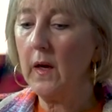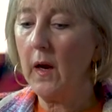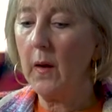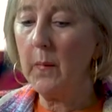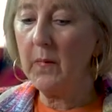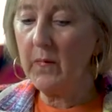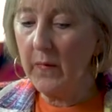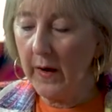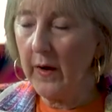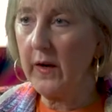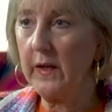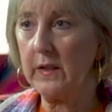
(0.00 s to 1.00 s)
a
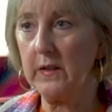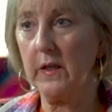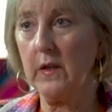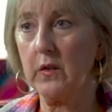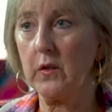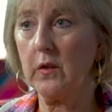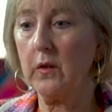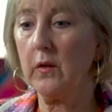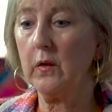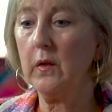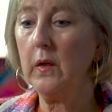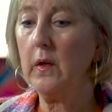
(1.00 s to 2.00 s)
very
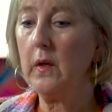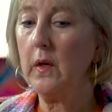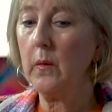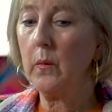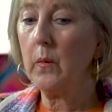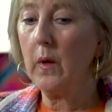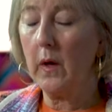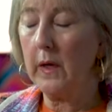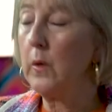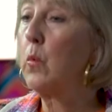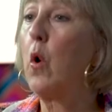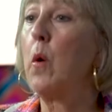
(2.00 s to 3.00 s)
intentional uh,
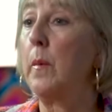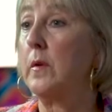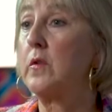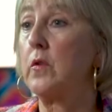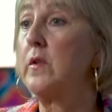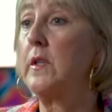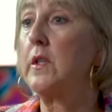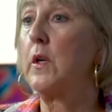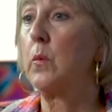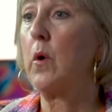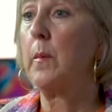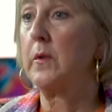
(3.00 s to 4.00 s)
enrollment, strategic
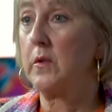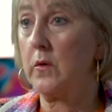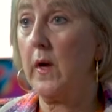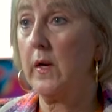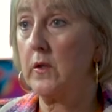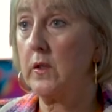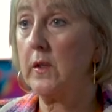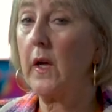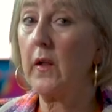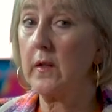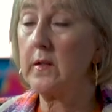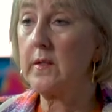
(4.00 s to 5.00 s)
enrollment strategy.
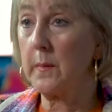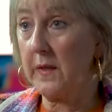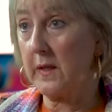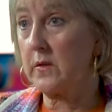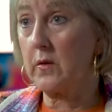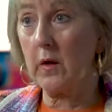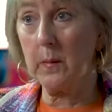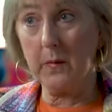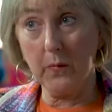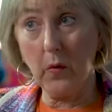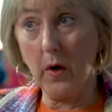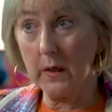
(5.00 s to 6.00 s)
Now, some of that started
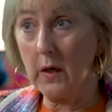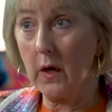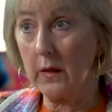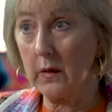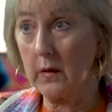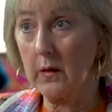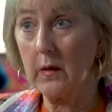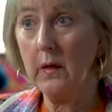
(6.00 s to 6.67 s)
before I got here,